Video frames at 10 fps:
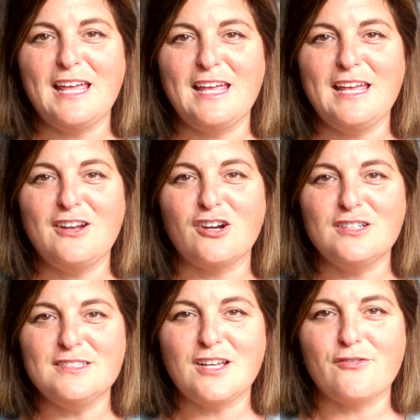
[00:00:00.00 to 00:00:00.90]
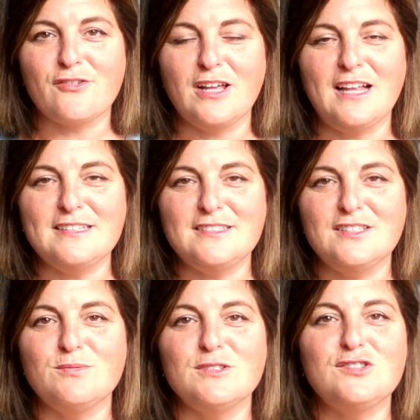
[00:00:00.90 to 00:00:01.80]
in our discovery
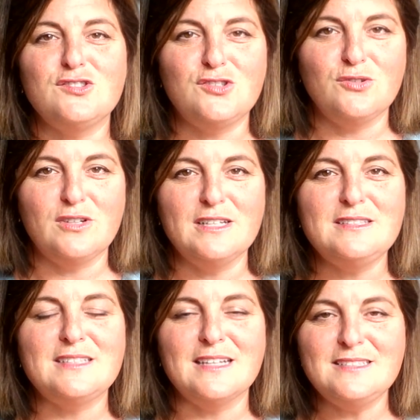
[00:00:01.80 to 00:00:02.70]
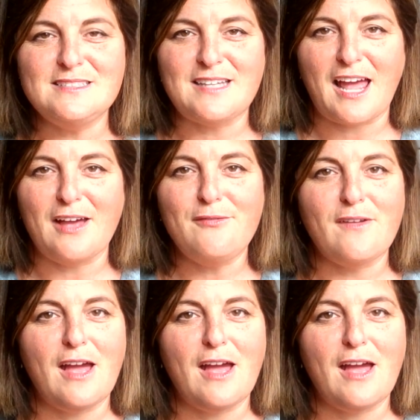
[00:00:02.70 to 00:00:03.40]
classes with students and staff.